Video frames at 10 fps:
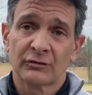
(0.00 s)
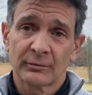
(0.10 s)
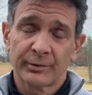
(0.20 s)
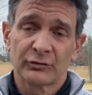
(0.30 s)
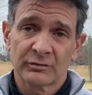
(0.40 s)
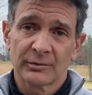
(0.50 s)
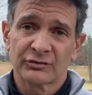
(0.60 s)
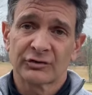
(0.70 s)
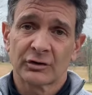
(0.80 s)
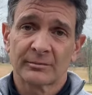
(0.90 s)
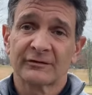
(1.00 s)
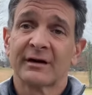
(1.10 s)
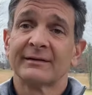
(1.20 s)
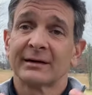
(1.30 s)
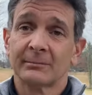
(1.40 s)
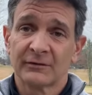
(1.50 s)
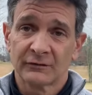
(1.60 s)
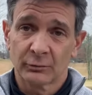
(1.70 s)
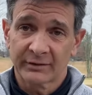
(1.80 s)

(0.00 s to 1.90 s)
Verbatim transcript: as a post-emergent herbicide that can be sold